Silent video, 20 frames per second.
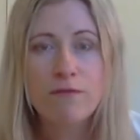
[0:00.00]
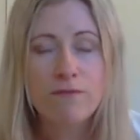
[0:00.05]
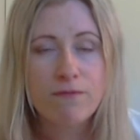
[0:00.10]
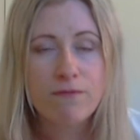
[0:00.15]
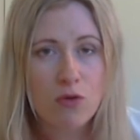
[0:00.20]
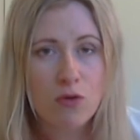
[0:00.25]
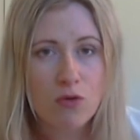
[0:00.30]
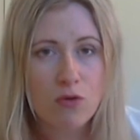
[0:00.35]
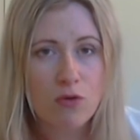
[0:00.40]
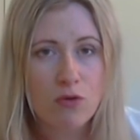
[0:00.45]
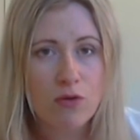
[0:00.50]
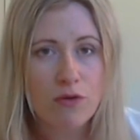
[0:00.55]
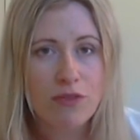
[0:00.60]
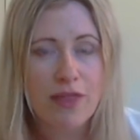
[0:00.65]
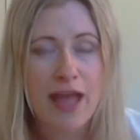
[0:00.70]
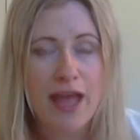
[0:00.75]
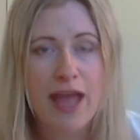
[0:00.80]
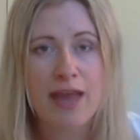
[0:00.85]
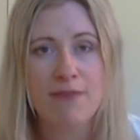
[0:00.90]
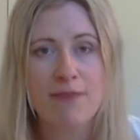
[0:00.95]
forth
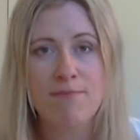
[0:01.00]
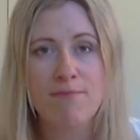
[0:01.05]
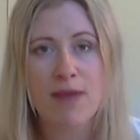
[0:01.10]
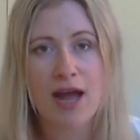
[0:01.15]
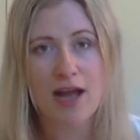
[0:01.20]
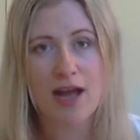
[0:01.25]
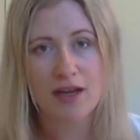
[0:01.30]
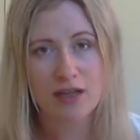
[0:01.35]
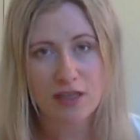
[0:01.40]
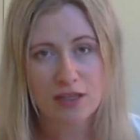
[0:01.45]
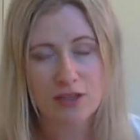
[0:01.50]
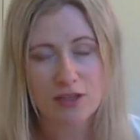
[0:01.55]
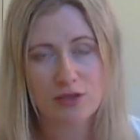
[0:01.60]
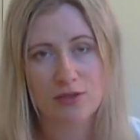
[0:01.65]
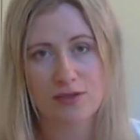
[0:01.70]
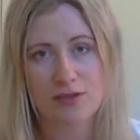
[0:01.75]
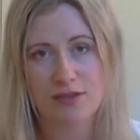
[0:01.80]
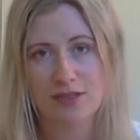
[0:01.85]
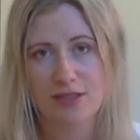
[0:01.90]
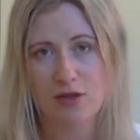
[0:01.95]
and market
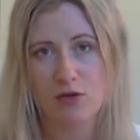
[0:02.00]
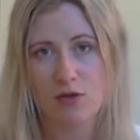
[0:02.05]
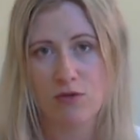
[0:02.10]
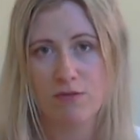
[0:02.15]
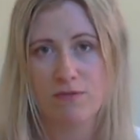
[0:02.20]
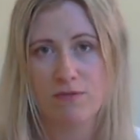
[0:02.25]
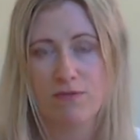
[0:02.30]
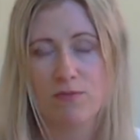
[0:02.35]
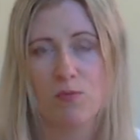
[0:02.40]
yourself